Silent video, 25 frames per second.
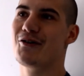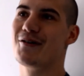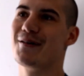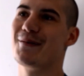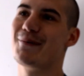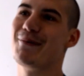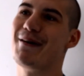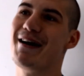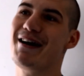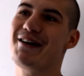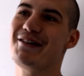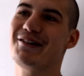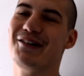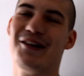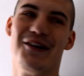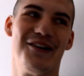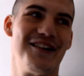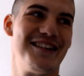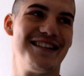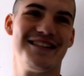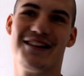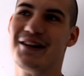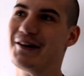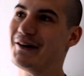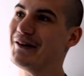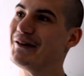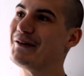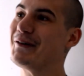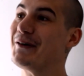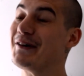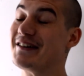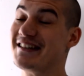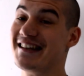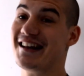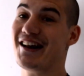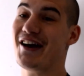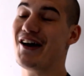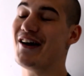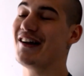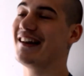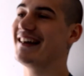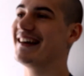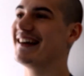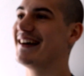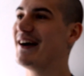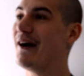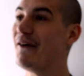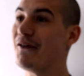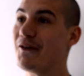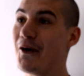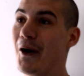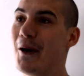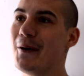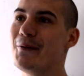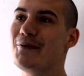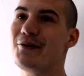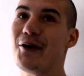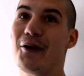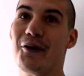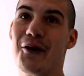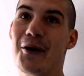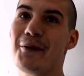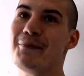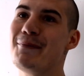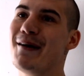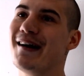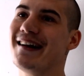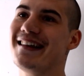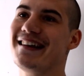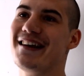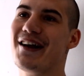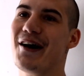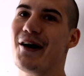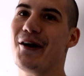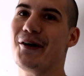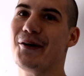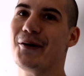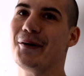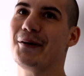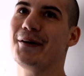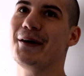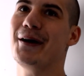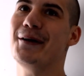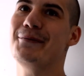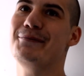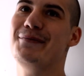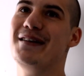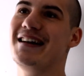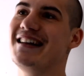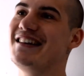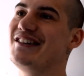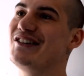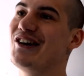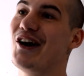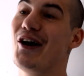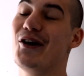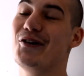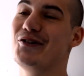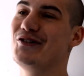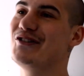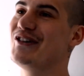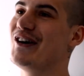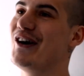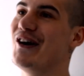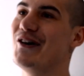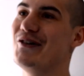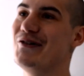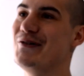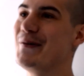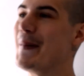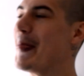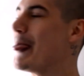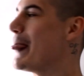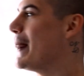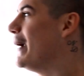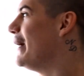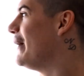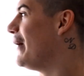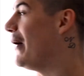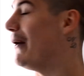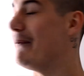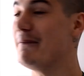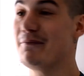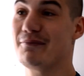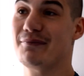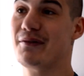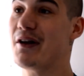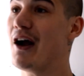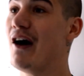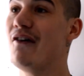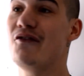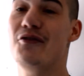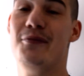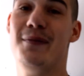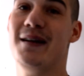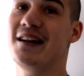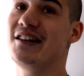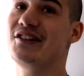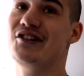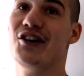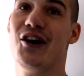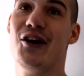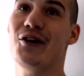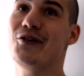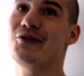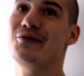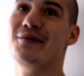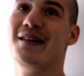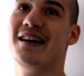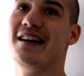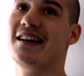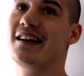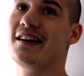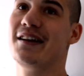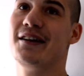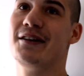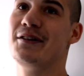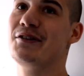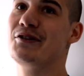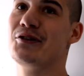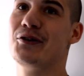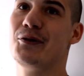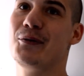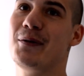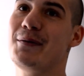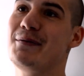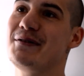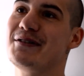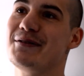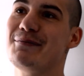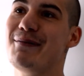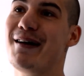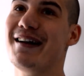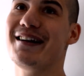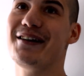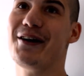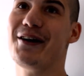Well, like I said earlier, I've got money going on Billy Joe, so I'm going for Billy Joe. He's going to win me some money,